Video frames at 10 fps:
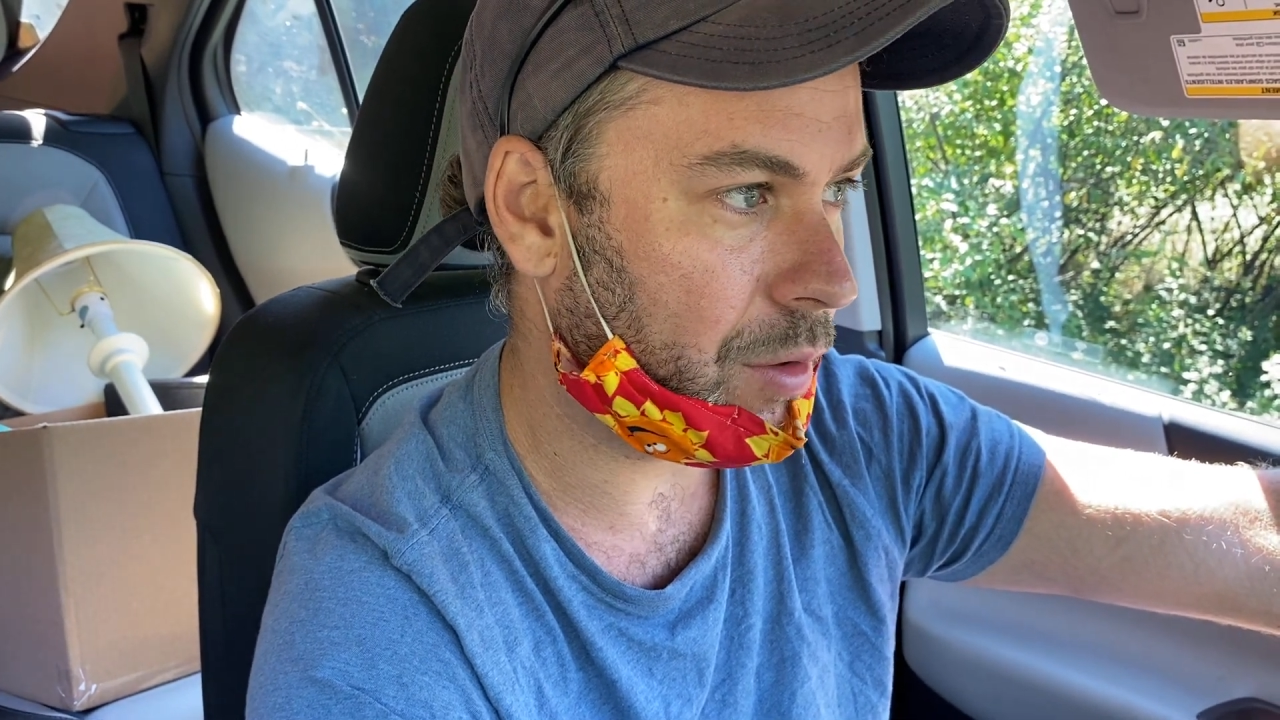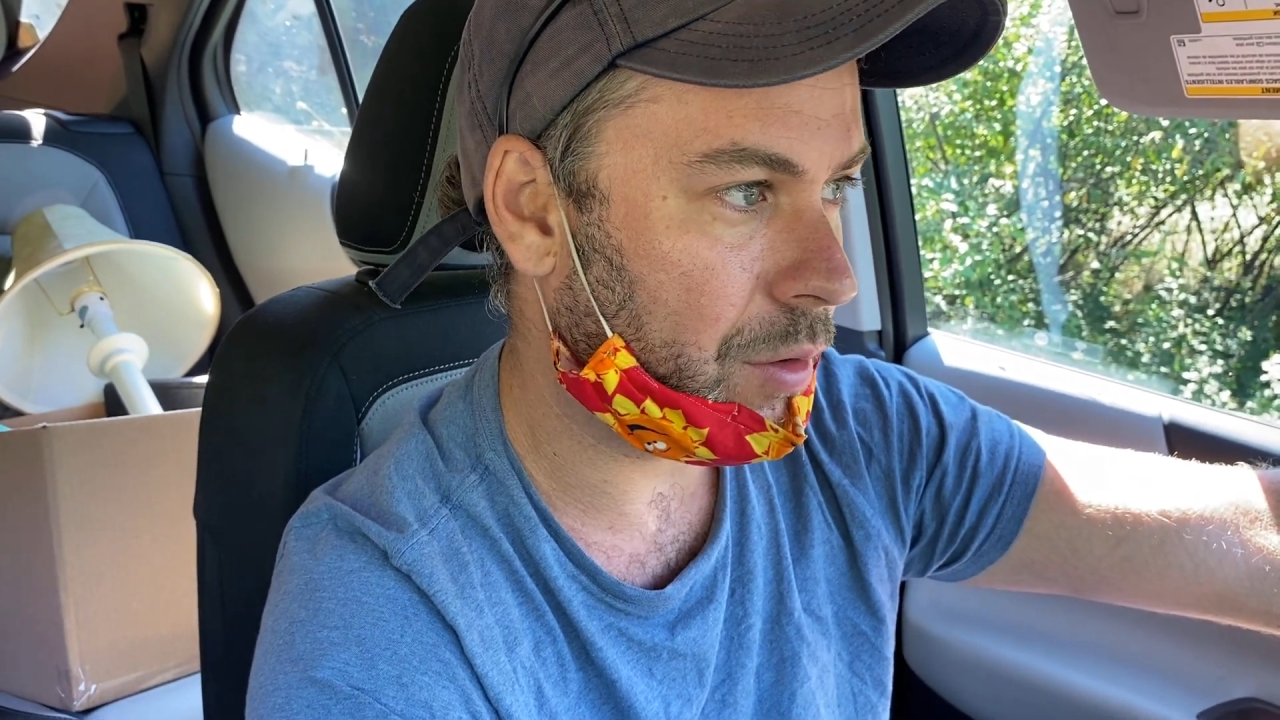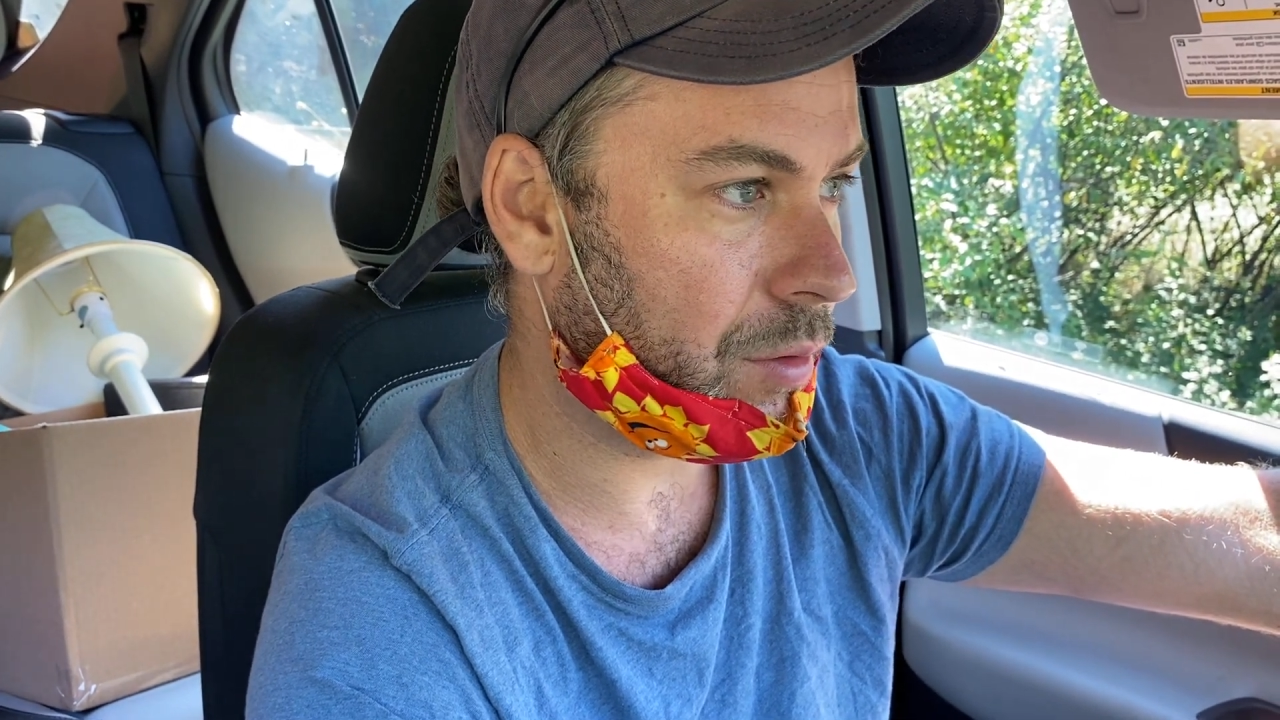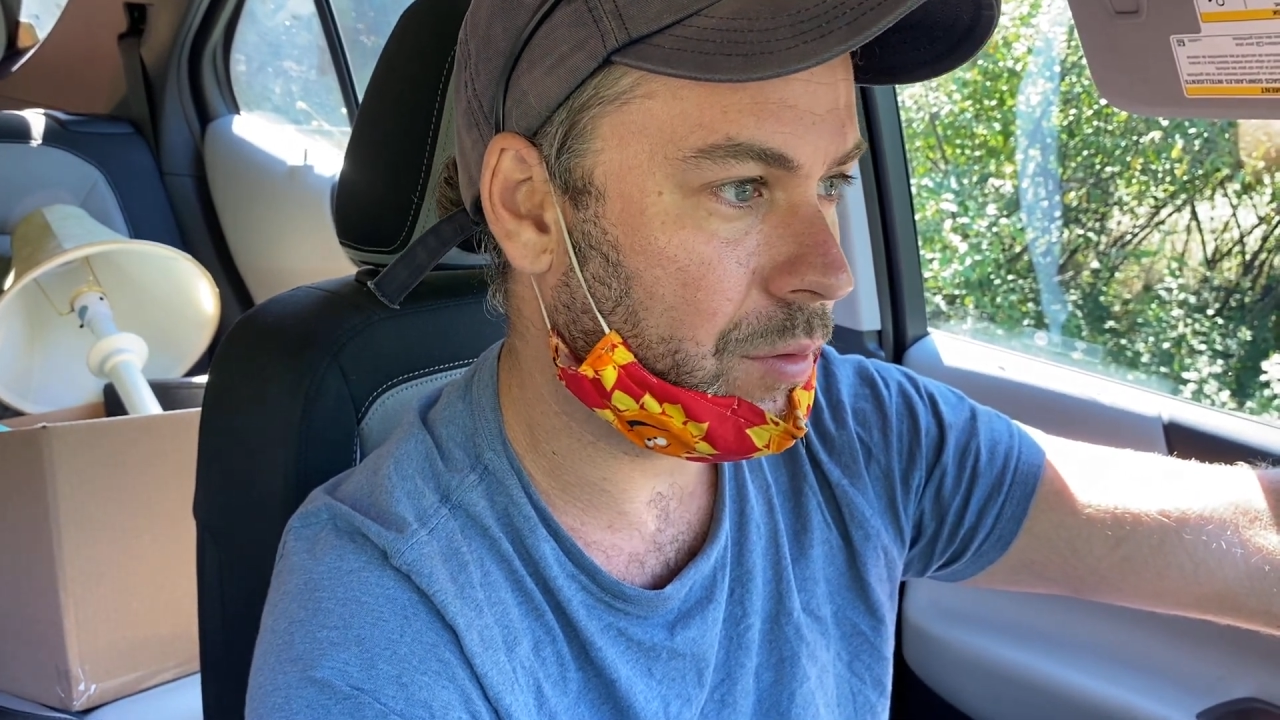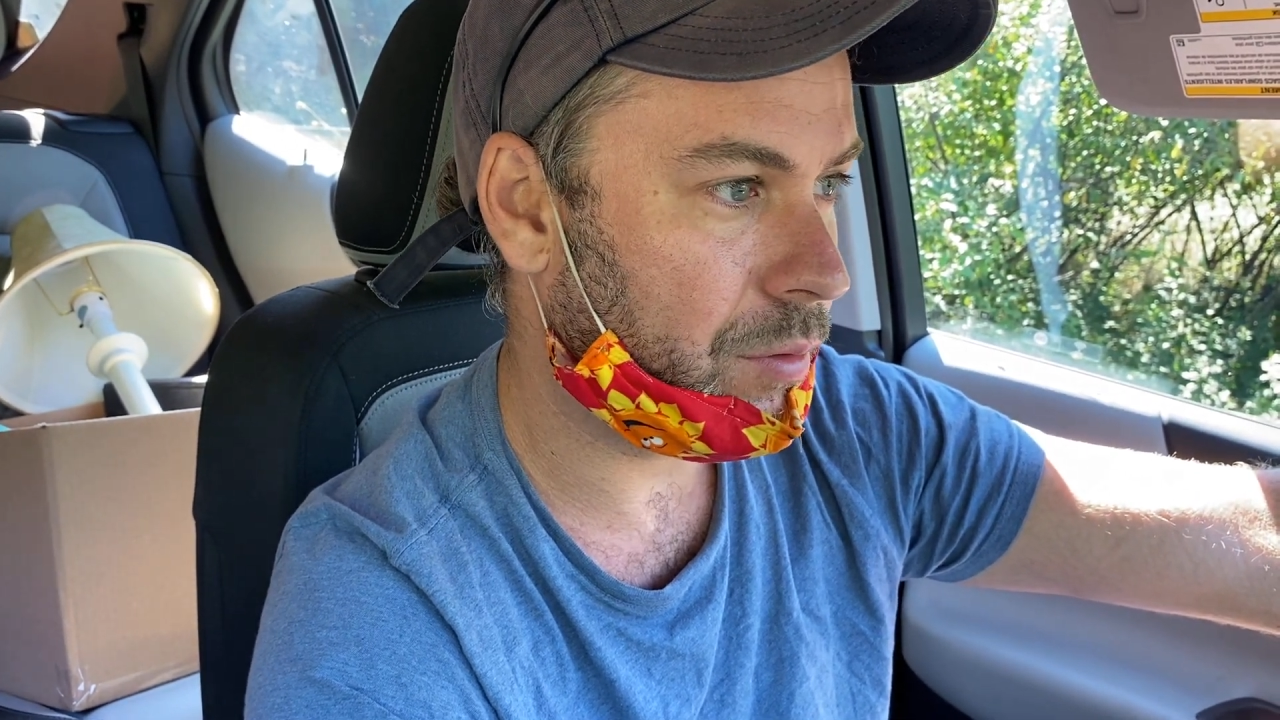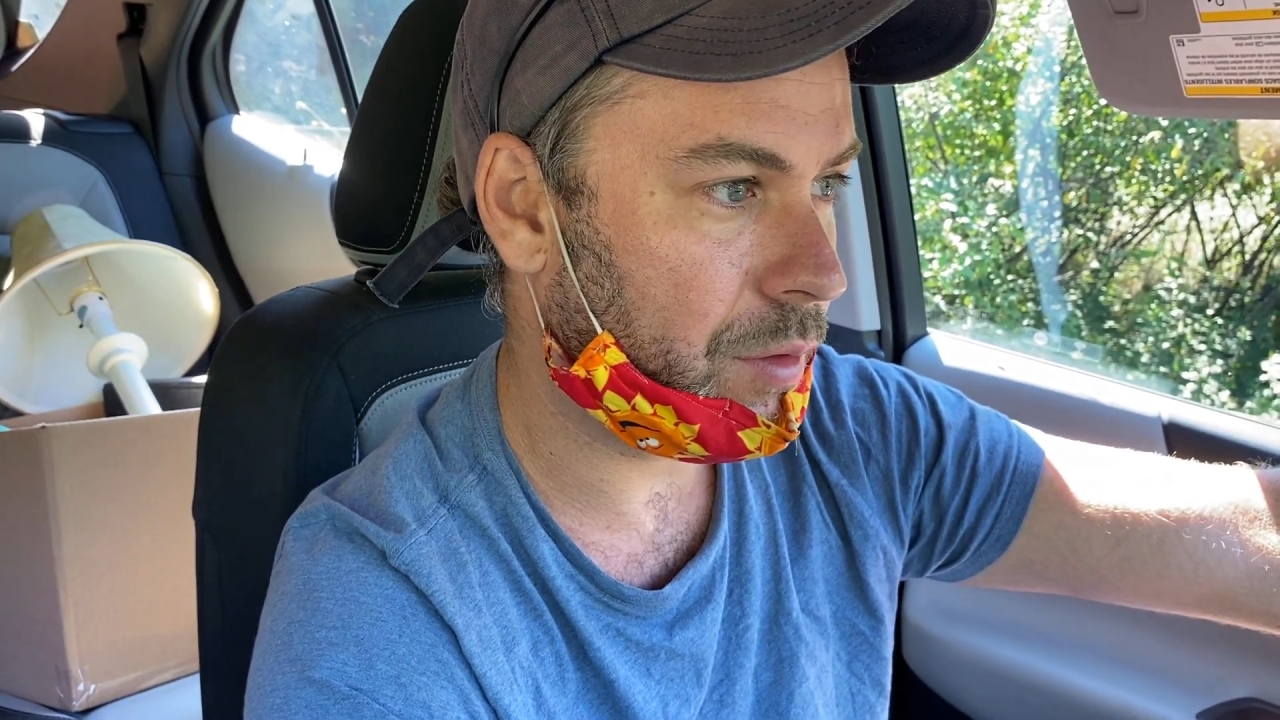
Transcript: or